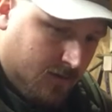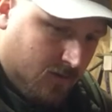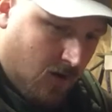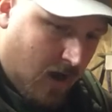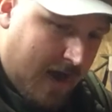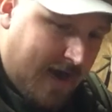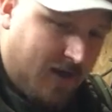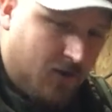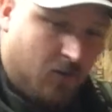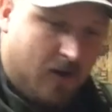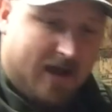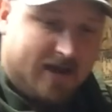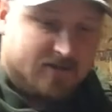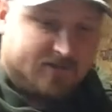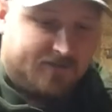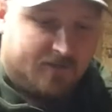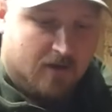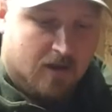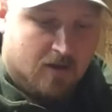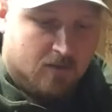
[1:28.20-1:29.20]
crank wise
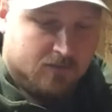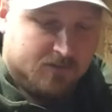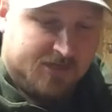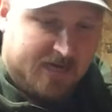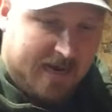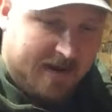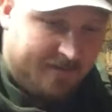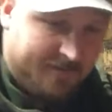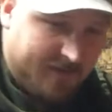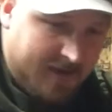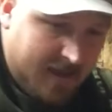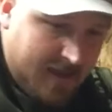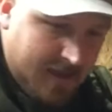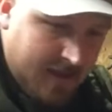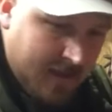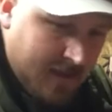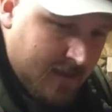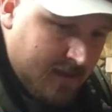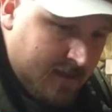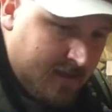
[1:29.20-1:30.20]
for
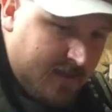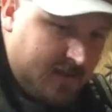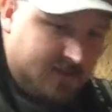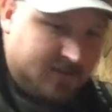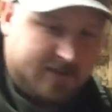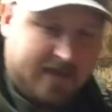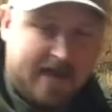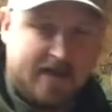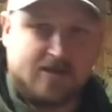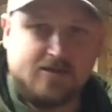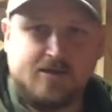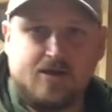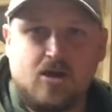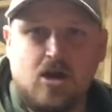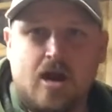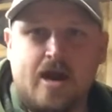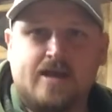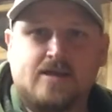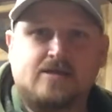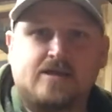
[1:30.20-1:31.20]
longevity, these is actually
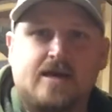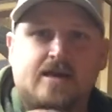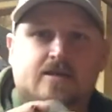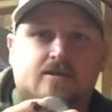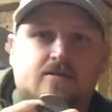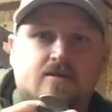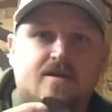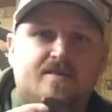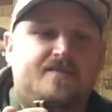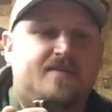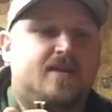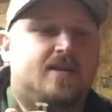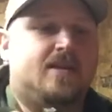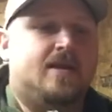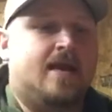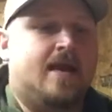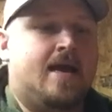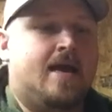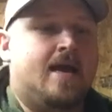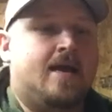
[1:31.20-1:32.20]
cranks out of
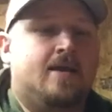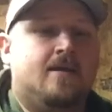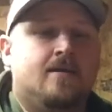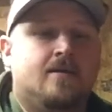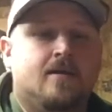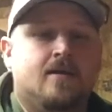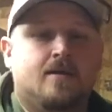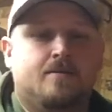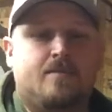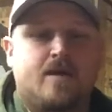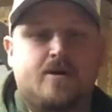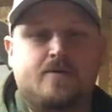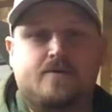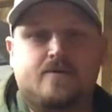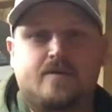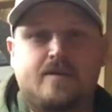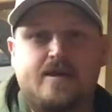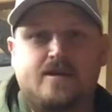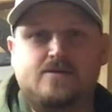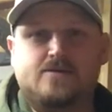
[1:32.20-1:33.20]
359. Both
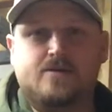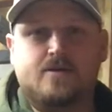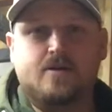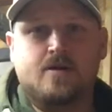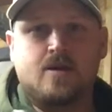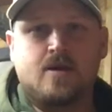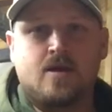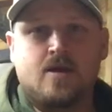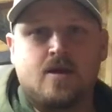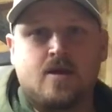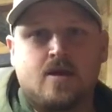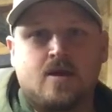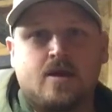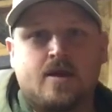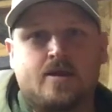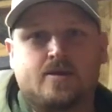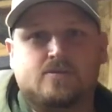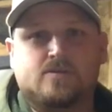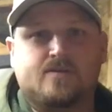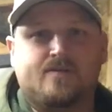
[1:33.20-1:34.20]
of these are
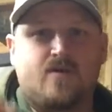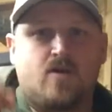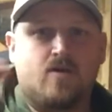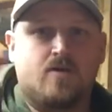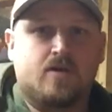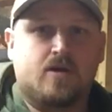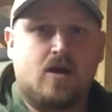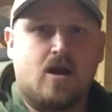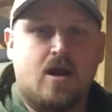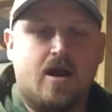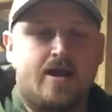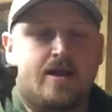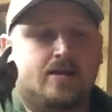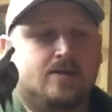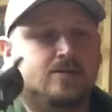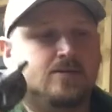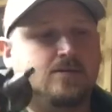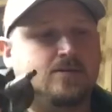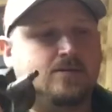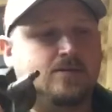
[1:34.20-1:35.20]
Husqvarna
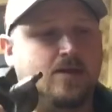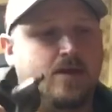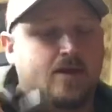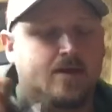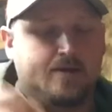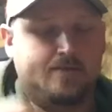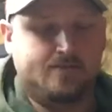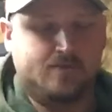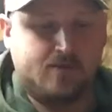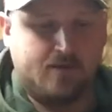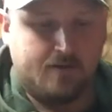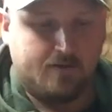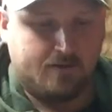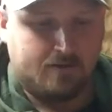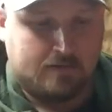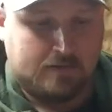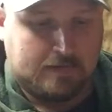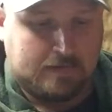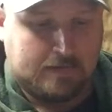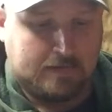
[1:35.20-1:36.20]
cranks.
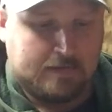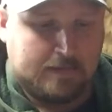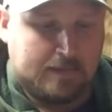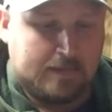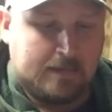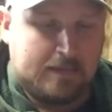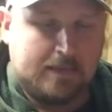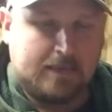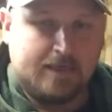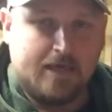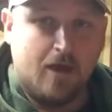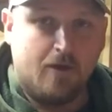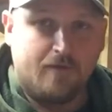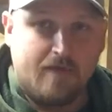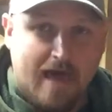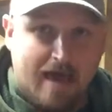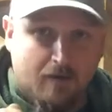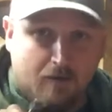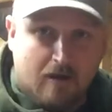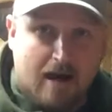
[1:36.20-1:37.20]
So go
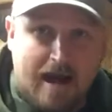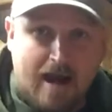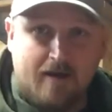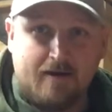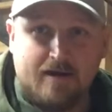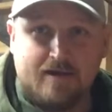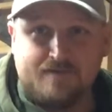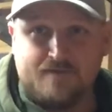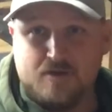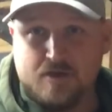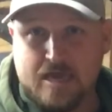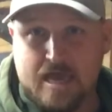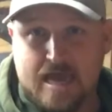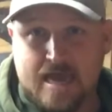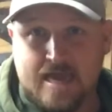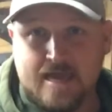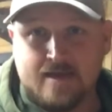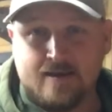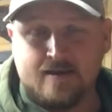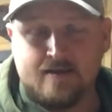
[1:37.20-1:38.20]
that route if you
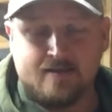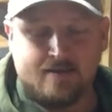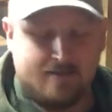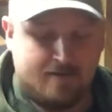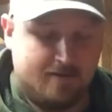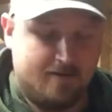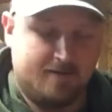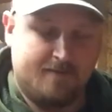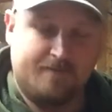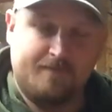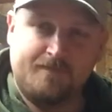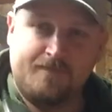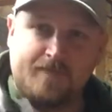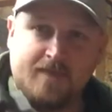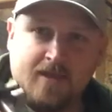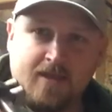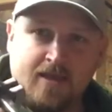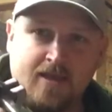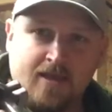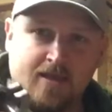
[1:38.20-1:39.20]
can.
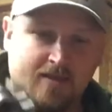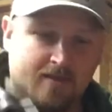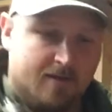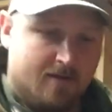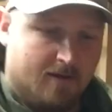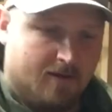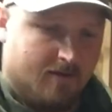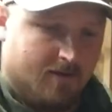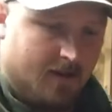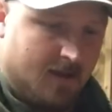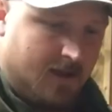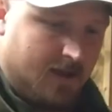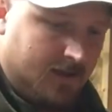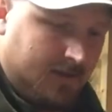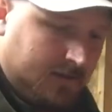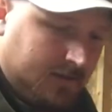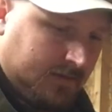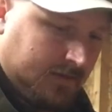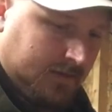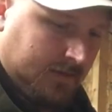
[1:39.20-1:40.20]

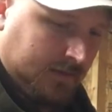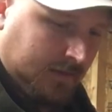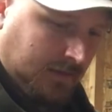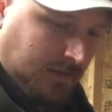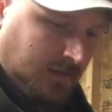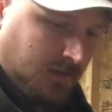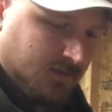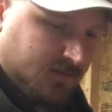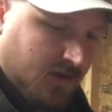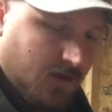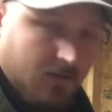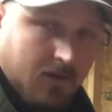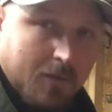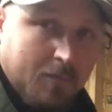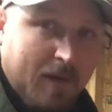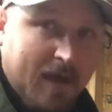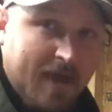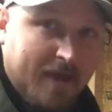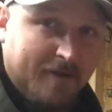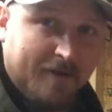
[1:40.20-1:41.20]
They're certainly
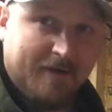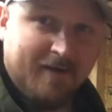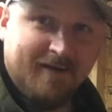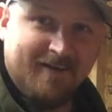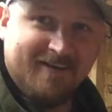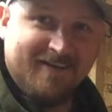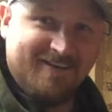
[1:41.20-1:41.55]
better